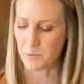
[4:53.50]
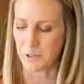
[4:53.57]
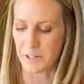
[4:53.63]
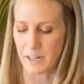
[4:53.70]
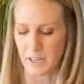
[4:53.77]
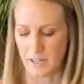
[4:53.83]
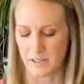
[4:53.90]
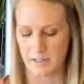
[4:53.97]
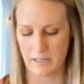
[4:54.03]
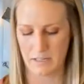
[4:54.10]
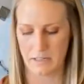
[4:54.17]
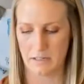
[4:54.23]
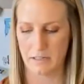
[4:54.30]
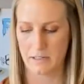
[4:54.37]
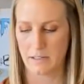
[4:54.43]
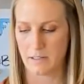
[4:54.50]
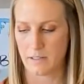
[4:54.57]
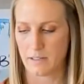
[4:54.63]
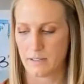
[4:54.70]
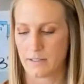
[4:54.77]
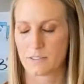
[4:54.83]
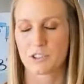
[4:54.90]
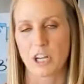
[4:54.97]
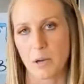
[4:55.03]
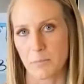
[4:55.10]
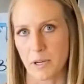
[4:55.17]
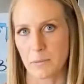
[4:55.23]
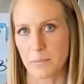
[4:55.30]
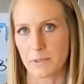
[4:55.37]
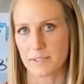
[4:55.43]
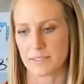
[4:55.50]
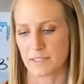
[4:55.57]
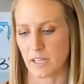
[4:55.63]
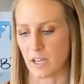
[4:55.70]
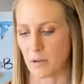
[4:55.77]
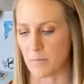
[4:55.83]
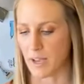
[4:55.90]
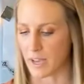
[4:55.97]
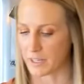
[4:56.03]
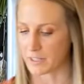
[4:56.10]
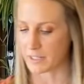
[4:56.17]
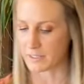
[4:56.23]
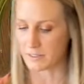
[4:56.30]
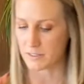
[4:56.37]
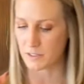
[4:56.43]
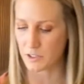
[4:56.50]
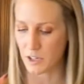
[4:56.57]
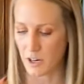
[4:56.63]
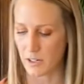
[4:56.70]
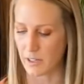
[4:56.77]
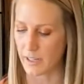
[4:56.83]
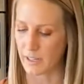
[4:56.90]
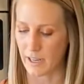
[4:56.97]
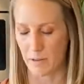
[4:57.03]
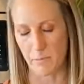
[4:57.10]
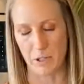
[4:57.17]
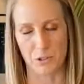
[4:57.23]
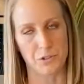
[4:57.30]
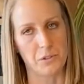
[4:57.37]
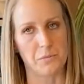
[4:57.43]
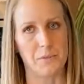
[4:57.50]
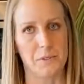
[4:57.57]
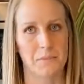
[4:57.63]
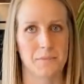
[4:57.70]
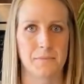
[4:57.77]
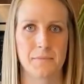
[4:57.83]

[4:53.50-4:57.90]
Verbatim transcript: We're gonna chop up some onions, garlic, and mushrooms